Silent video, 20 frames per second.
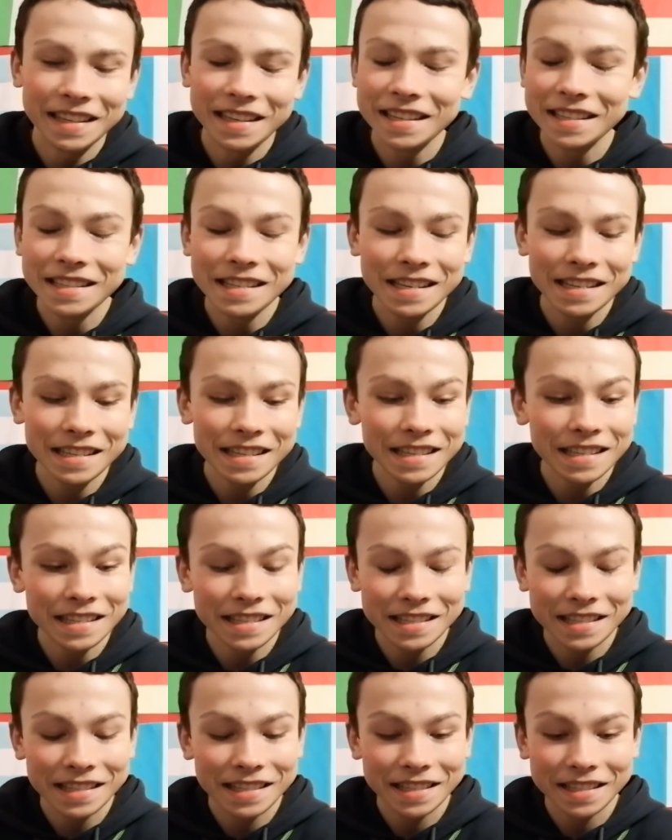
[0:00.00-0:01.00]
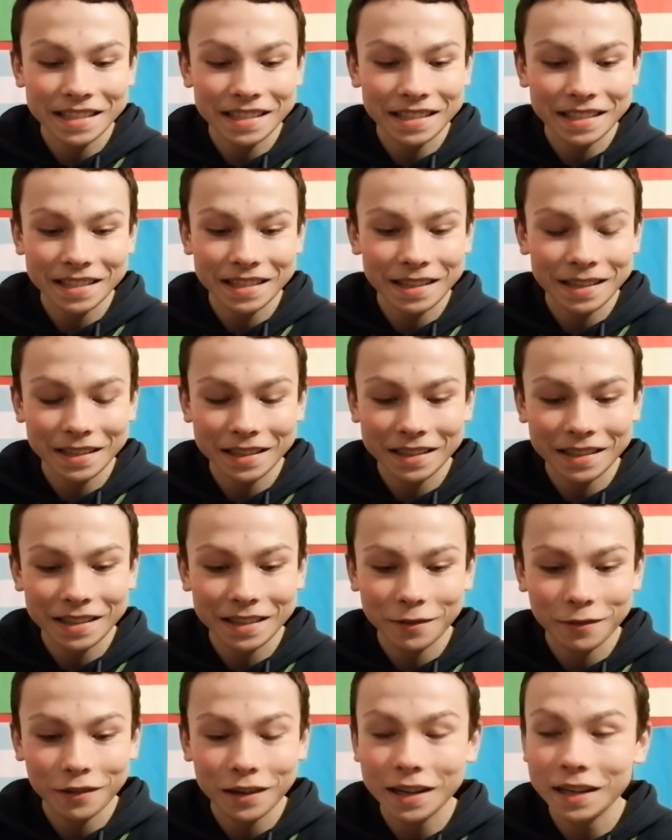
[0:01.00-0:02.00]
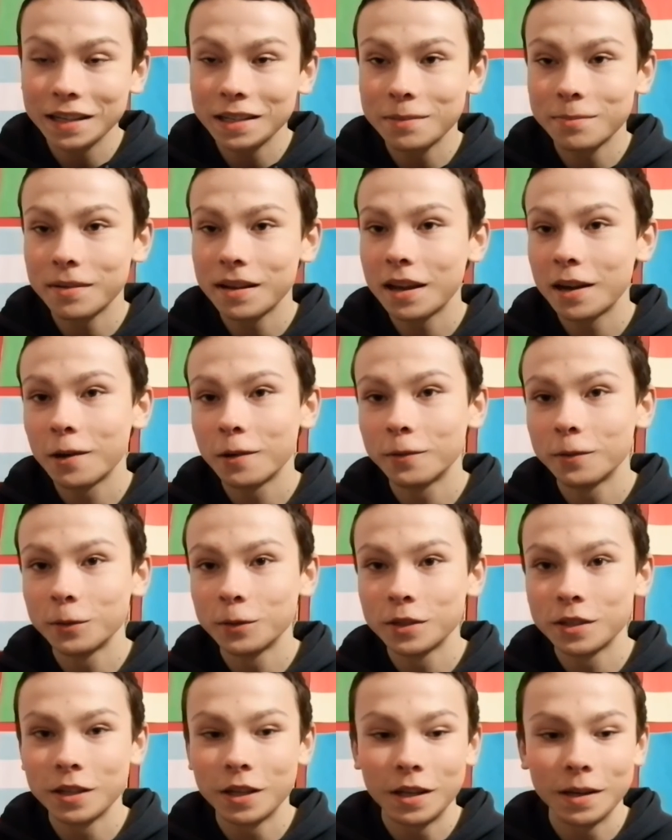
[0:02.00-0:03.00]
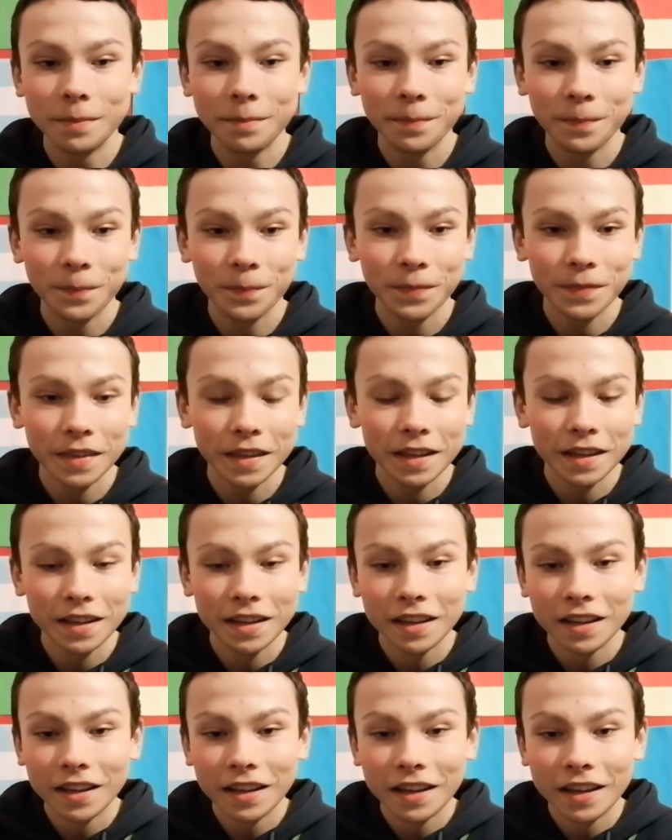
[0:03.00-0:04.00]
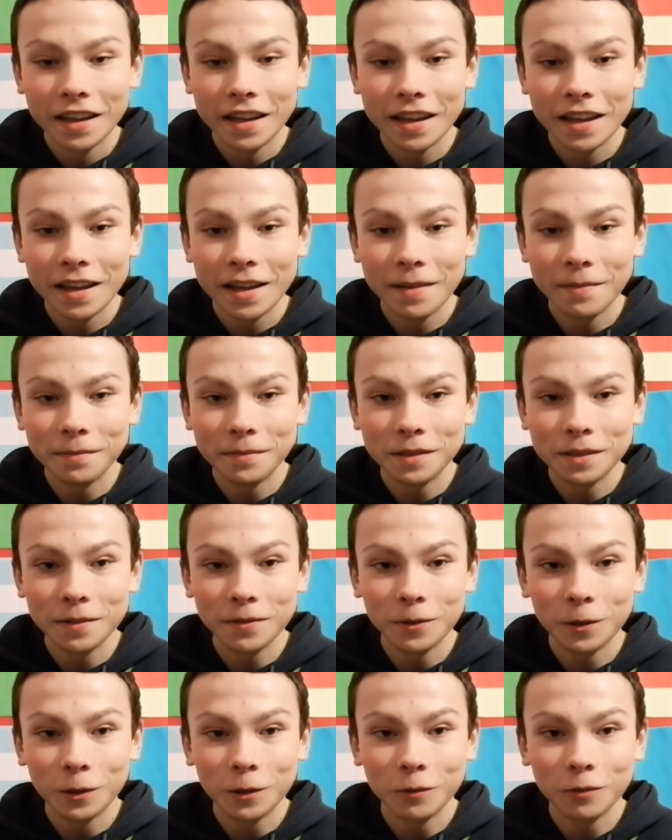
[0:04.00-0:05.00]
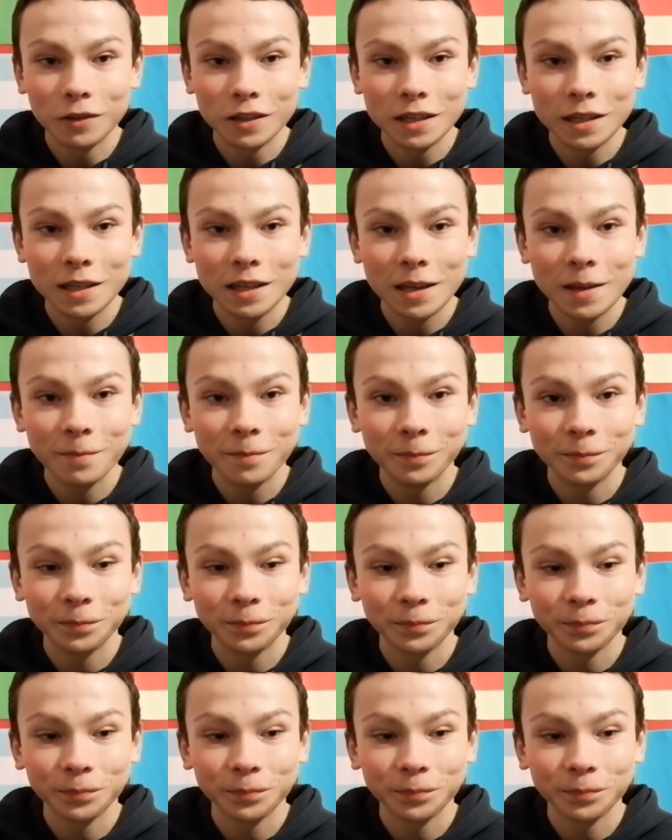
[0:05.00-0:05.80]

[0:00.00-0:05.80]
is the greatest player of all time, Divock Origi.